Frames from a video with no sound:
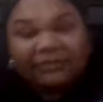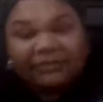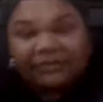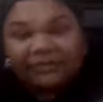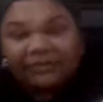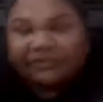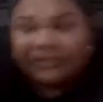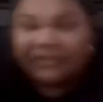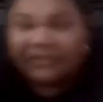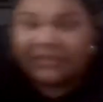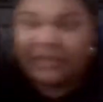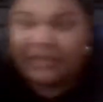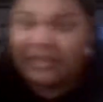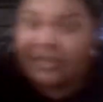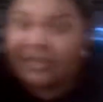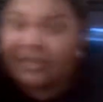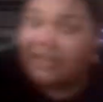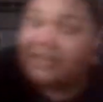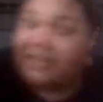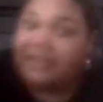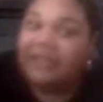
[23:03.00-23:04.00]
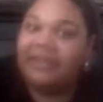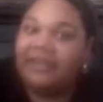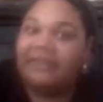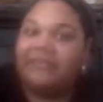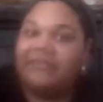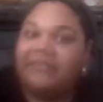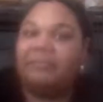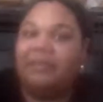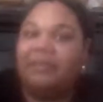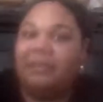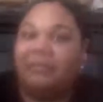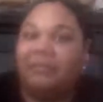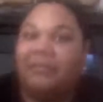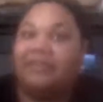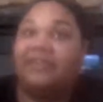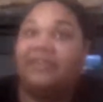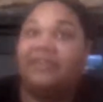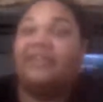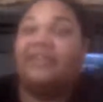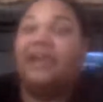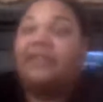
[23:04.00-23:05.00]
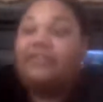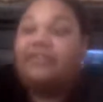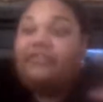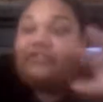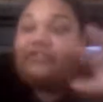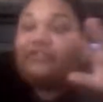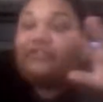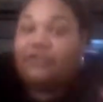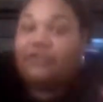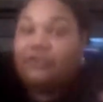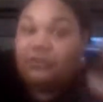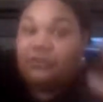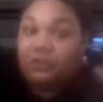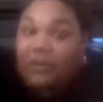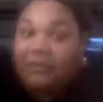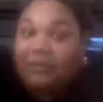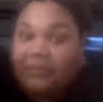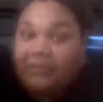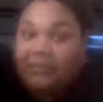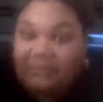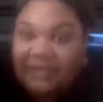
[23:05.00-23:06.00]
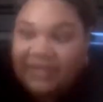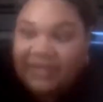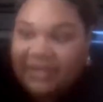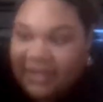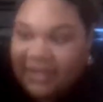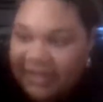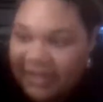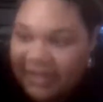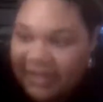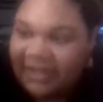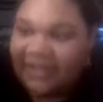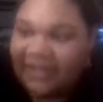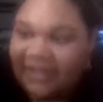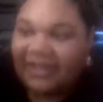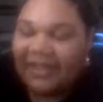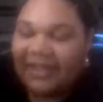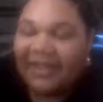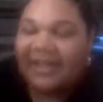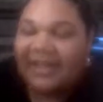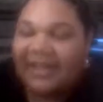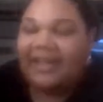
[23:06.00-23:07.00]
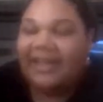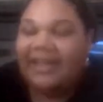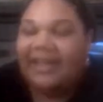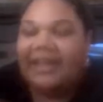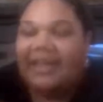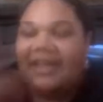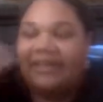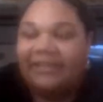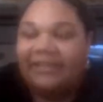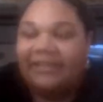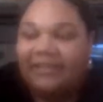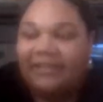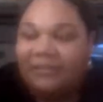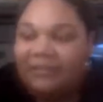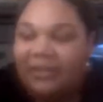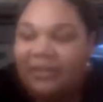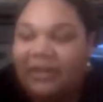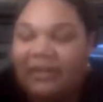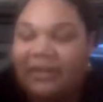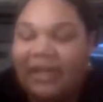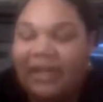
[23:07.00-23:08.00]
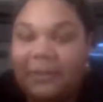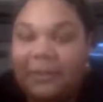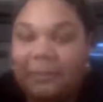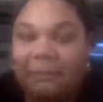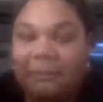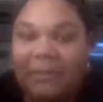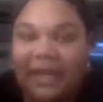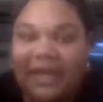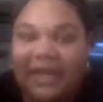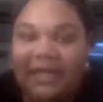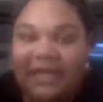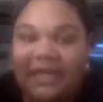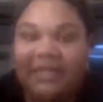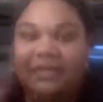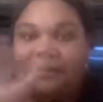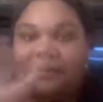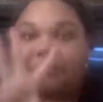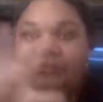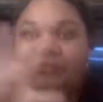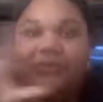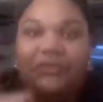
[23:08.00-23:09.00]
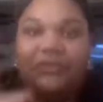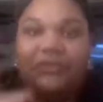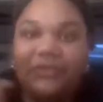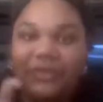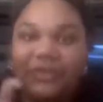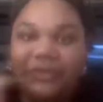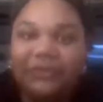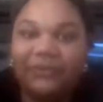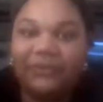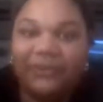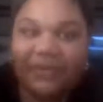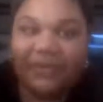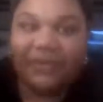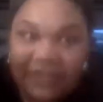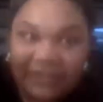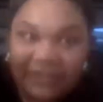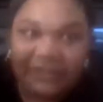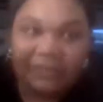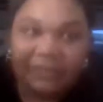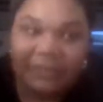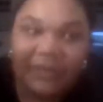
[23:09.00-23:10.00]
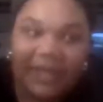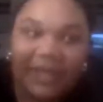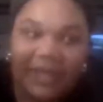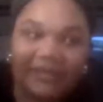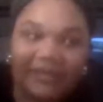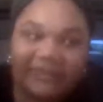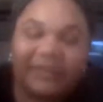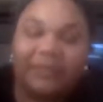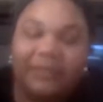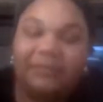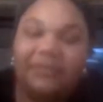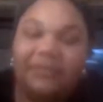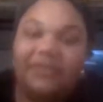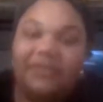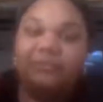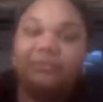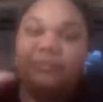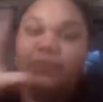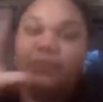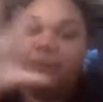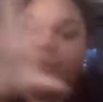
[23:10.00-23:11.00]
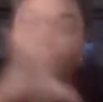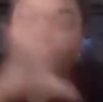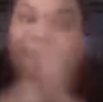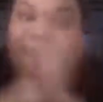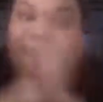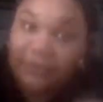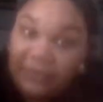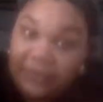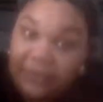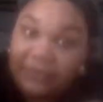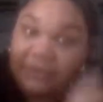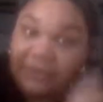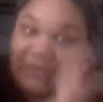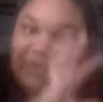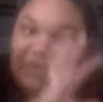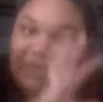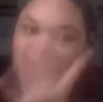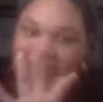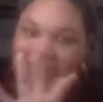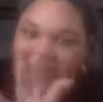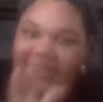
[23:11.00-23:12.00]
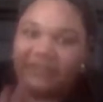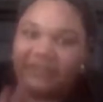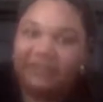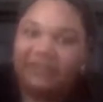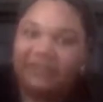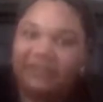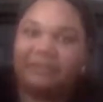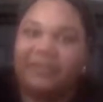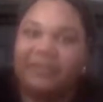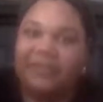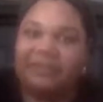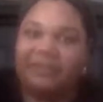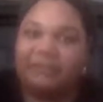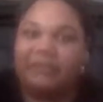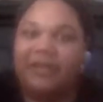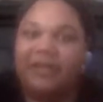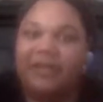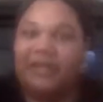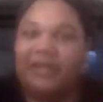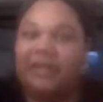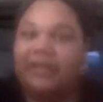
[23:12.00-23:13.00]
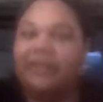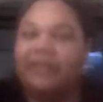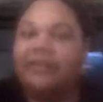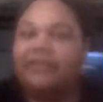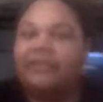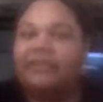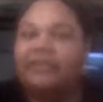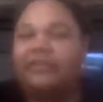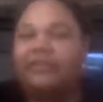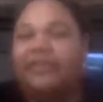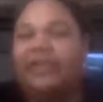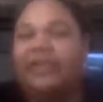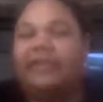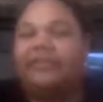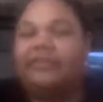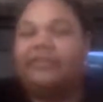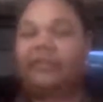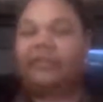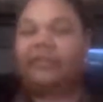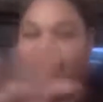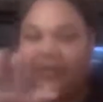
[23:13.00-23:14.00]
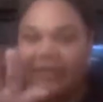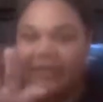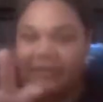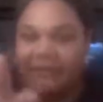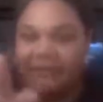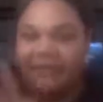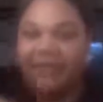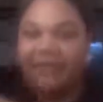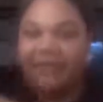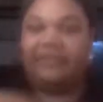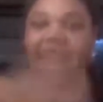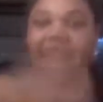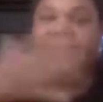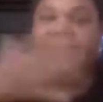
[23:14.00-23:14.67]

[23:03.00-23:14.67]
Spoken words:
interested in getting the 100, but I wasn't exactly sure what would be in it. And again, I didn't want a lot of body and beauty oriented products. I wanted more food and pantry based product. So like the coffees,